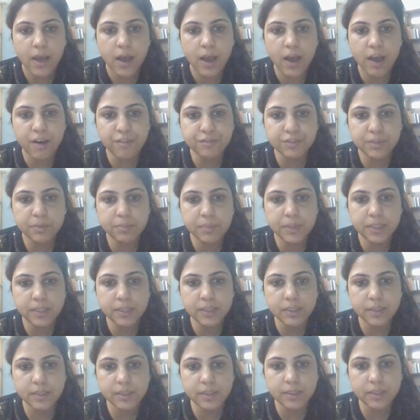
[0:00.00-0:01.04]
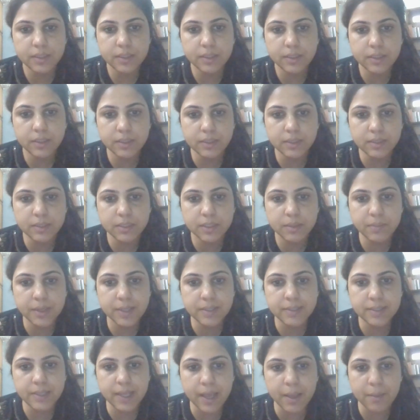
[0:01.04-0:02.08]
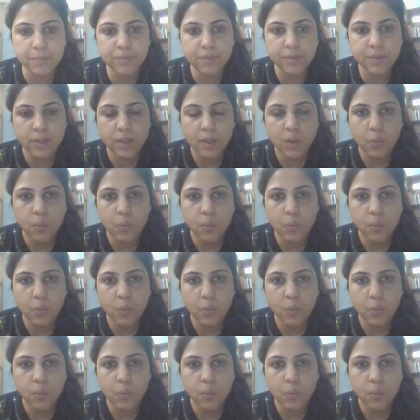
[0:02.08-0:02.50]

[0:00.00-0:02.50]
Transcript: after mid term exams